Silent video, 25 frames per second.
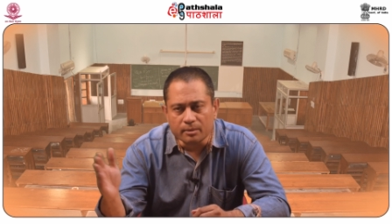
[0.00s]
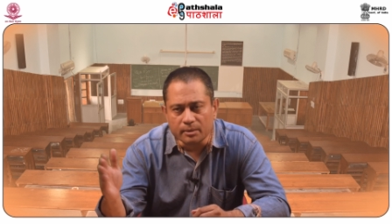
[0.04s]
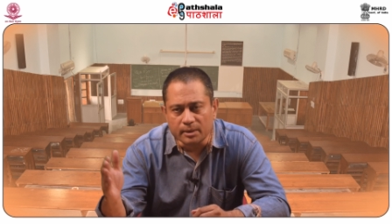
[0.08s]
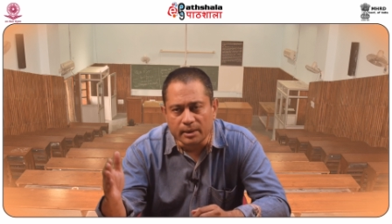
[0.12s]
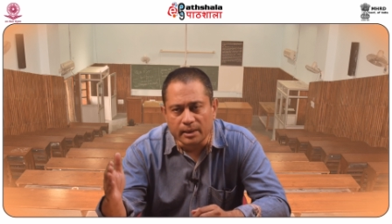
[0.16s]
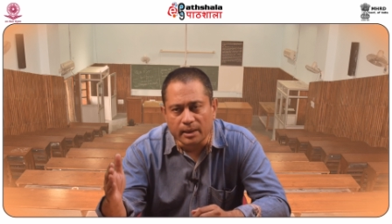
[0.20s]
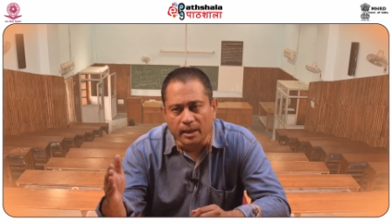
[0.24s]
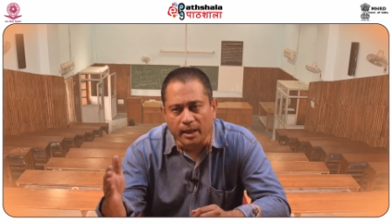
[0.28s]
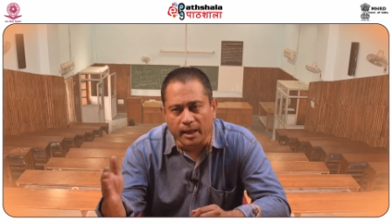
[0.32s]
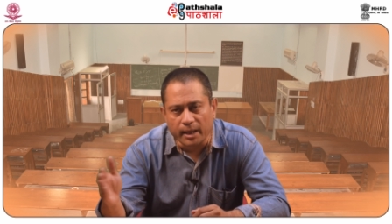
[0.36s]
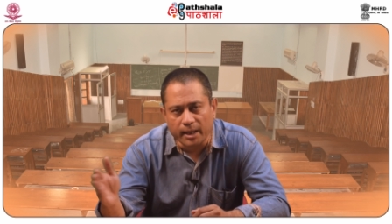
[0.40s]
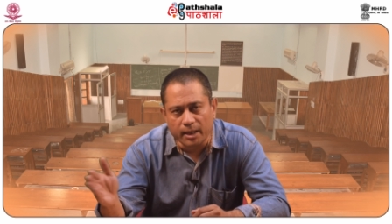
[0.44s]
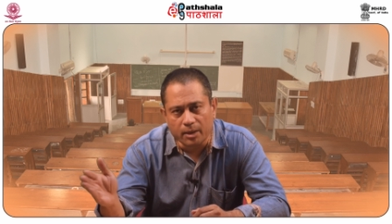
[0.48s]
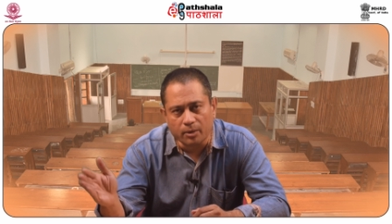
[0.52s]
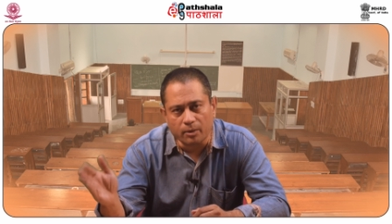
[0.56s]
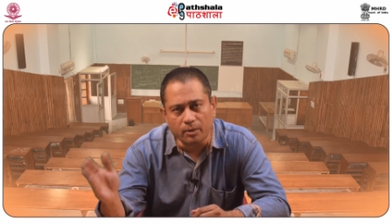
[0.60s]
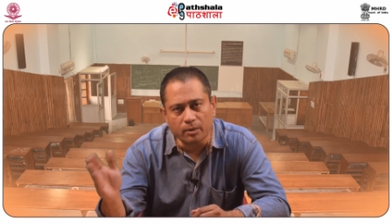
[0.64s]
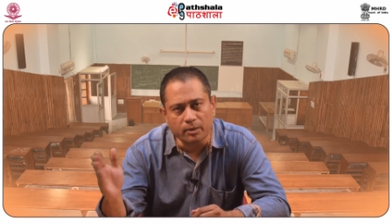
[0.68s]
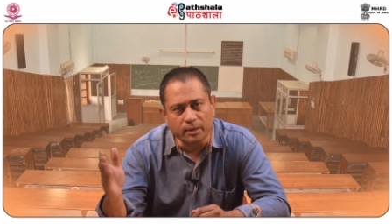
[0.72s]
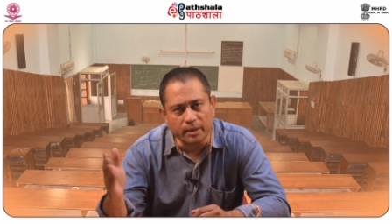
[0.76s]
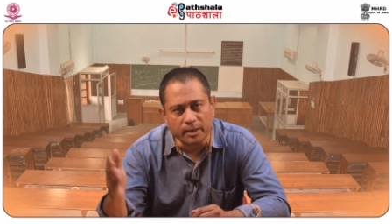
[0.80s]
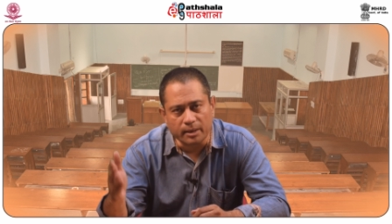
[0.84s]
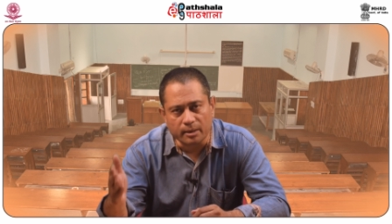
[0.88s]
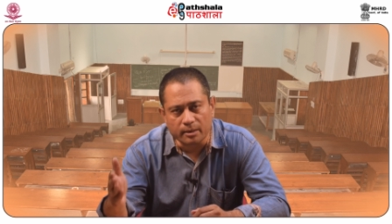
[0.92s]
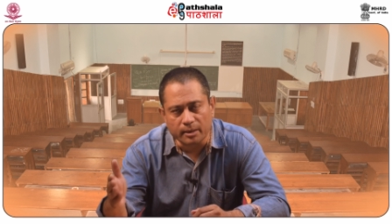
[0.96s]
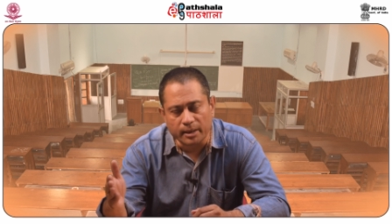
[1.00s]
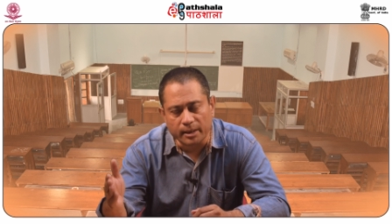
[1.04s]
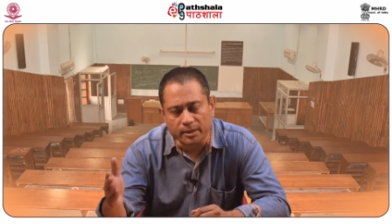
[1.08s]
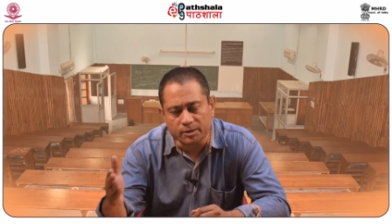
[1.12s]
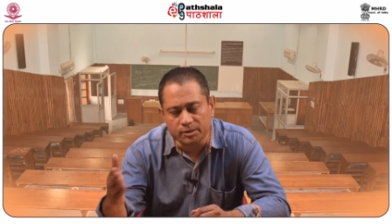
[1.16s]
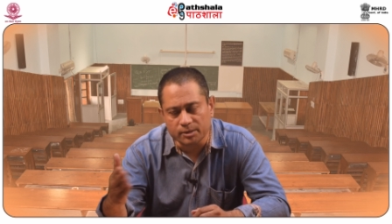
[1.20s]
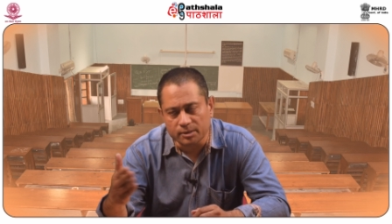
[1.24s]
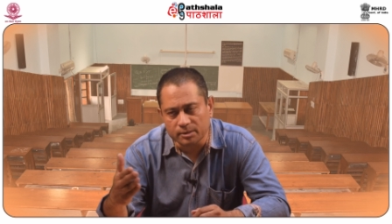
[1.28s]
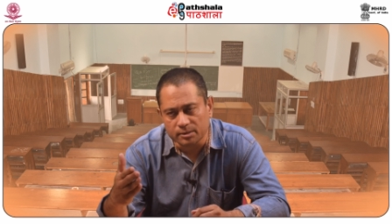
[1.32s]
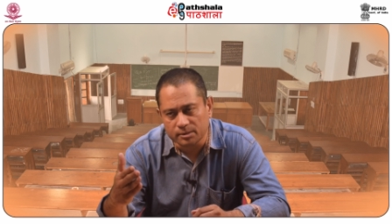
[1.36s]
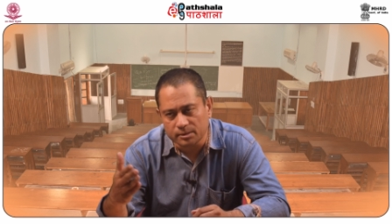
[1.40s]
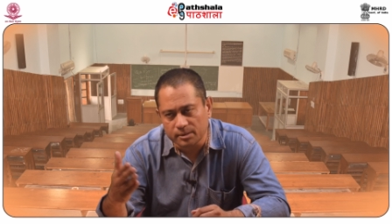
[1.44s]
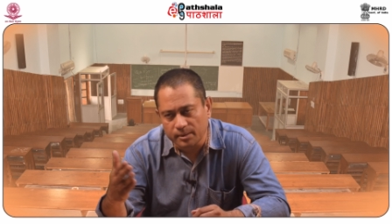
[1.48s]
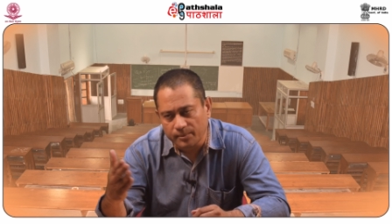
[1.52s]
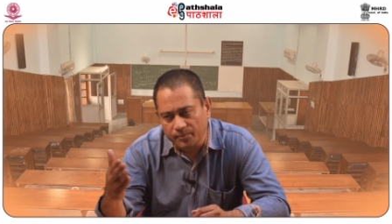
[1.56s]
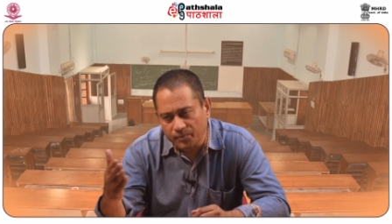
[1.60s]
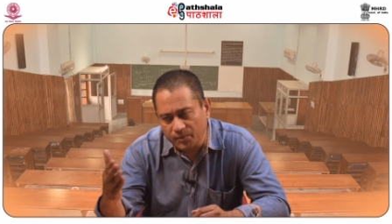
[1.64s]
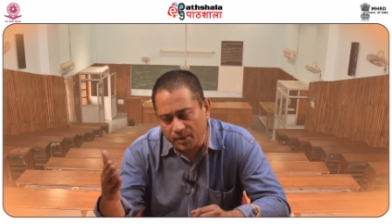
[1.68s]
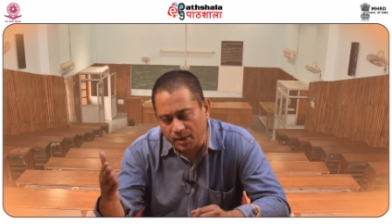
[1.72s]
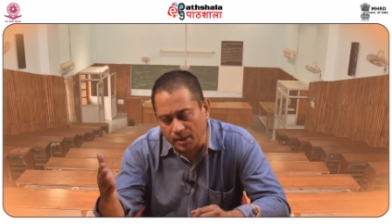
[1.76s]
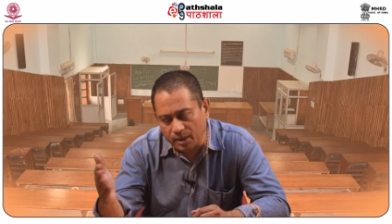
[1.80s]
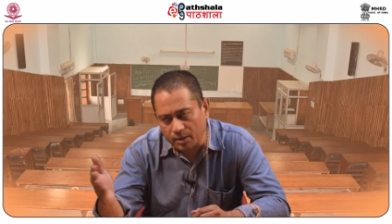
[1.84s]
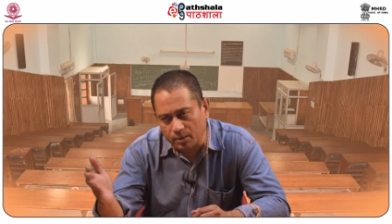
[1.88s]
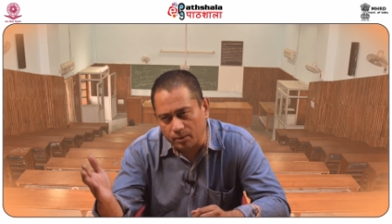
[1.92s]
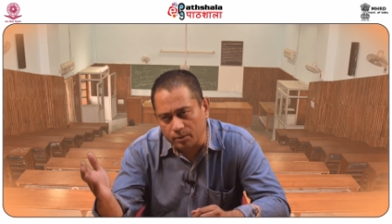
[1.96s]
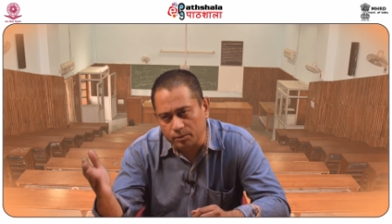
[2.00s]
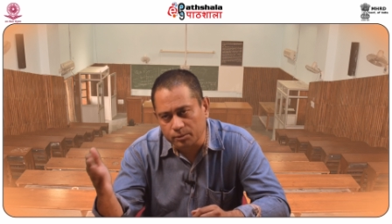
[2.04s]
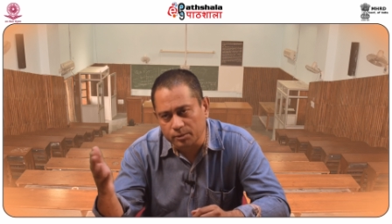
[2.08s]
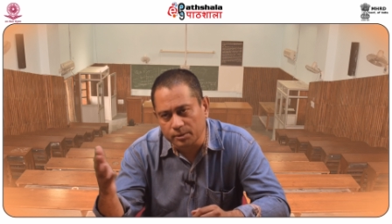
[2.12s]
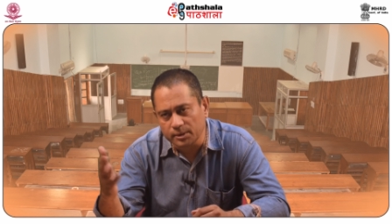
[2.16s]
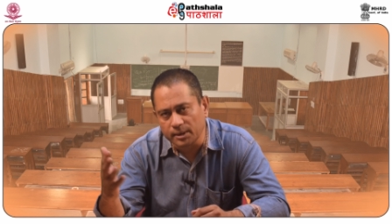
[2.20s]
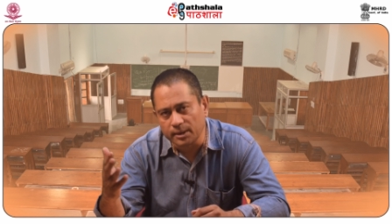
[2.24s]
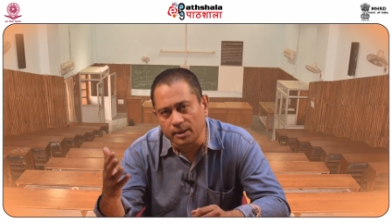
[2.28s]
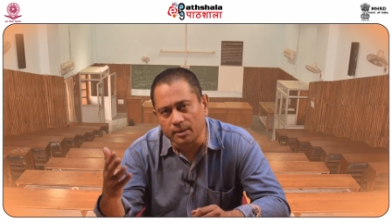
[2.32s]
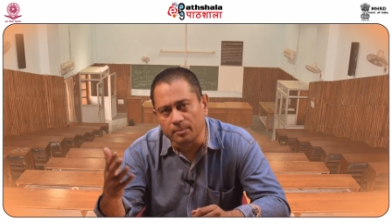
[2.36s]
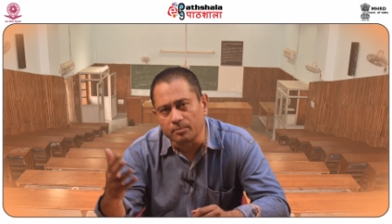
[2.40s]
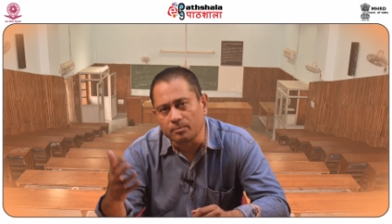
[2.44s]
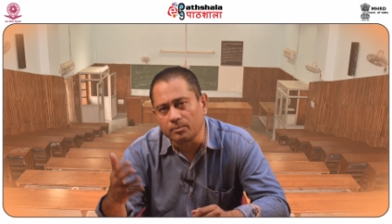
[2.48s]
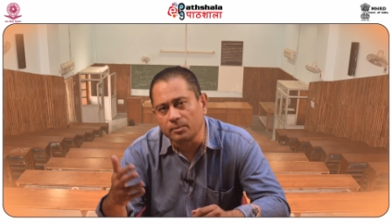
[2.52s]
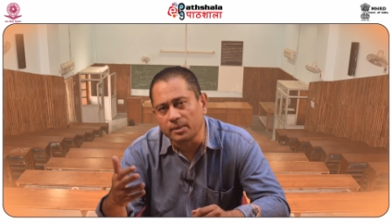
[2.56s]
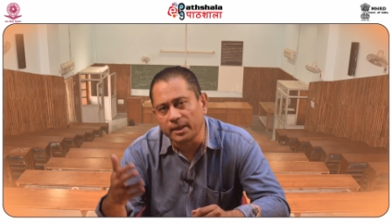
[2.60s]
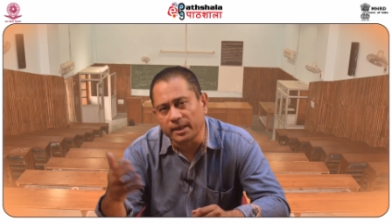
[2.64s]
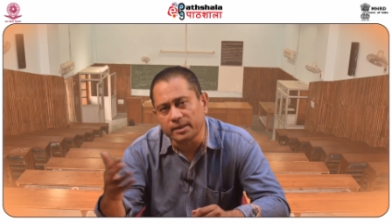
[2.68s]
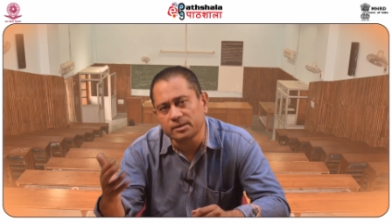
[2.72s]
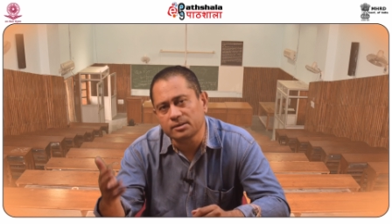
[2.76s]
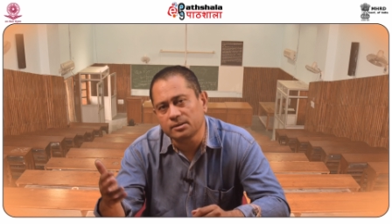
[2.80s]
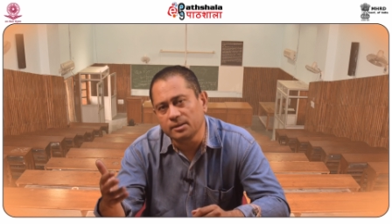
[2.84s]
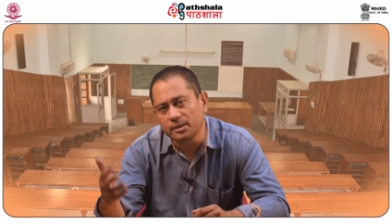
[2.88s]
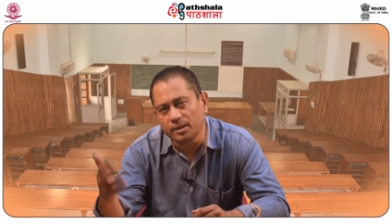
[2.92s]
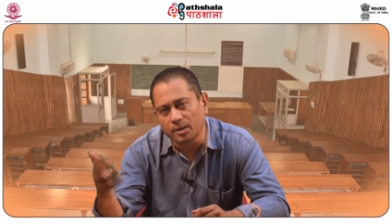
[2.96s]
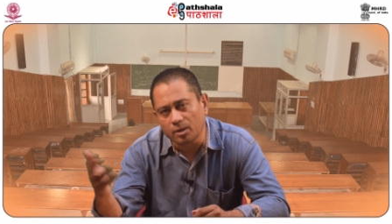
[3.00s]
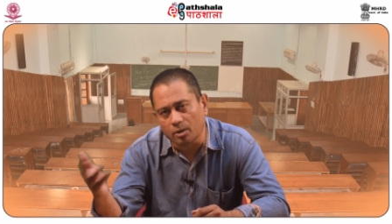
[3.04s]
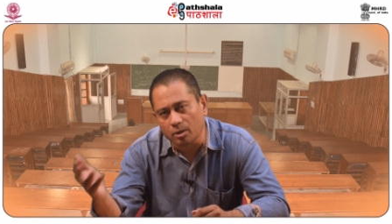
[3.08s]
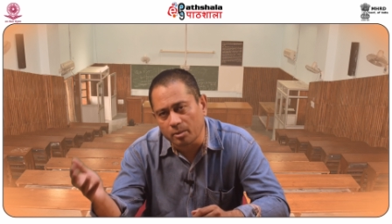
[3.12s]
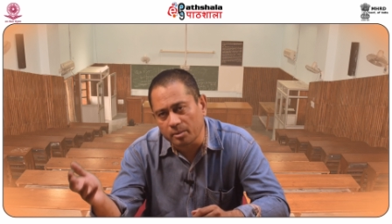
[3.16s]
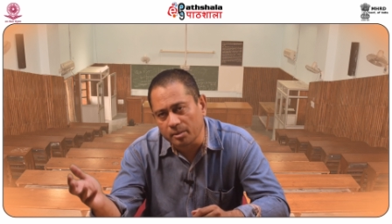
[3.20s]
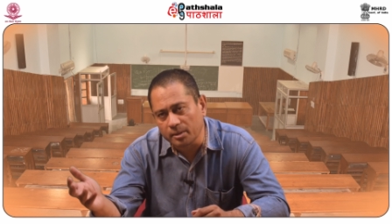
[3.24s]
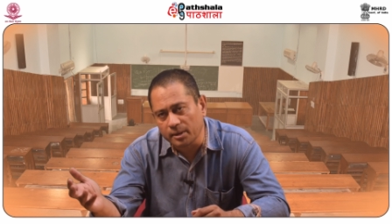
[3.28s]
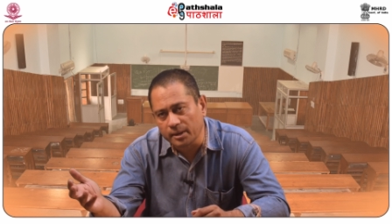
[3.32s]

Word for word: the higher order interactions and also the next near,